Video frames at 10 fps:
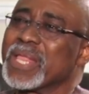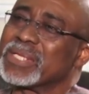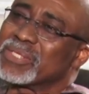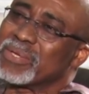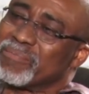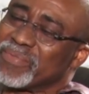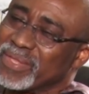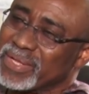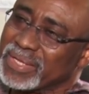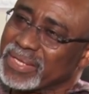
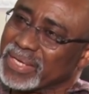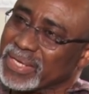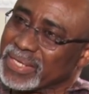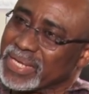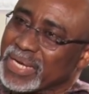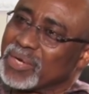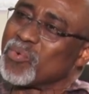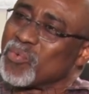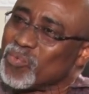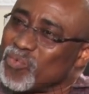something
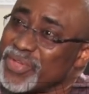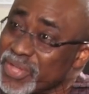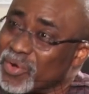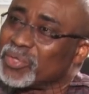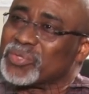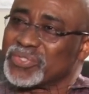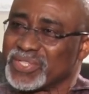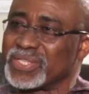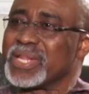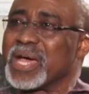that we ought to
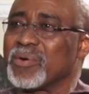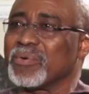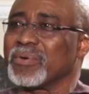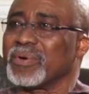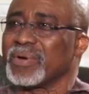sit down